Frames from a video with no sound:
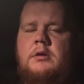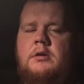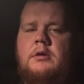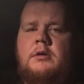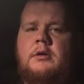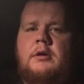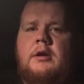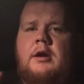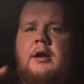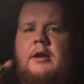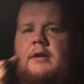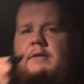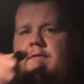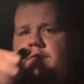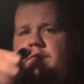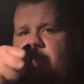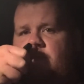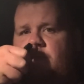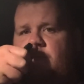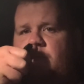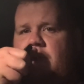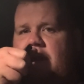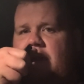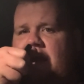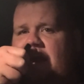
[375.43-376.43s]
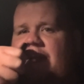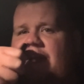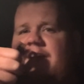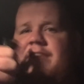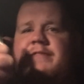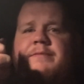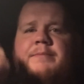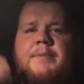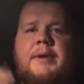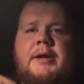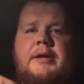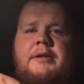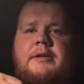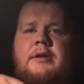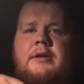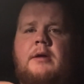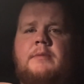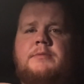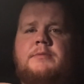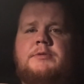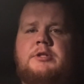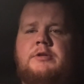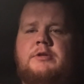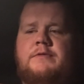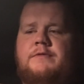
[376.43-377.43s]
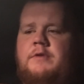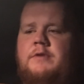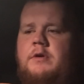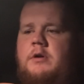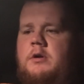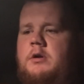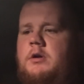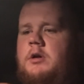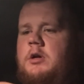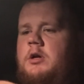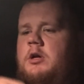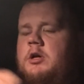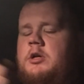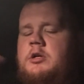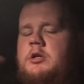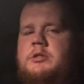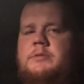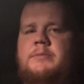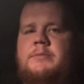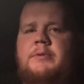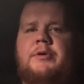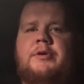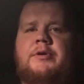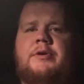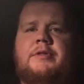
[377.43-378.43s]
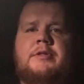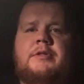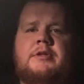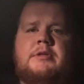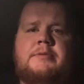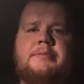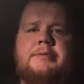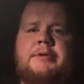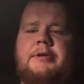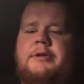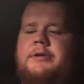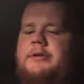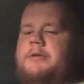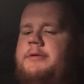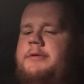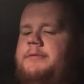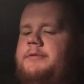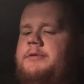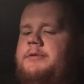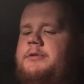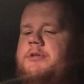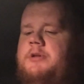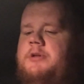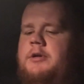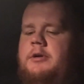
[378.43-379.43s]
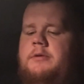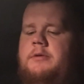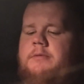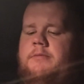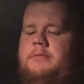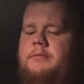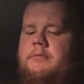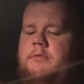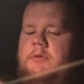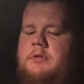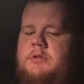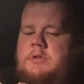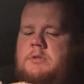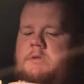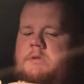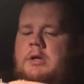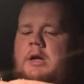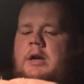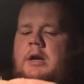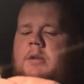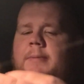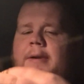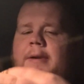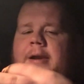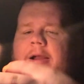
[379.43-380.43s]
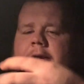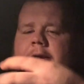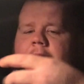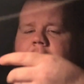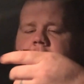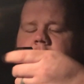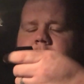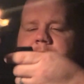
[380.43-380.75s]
kind of what I've picked up so far smoking this blend. So let's slide her back up.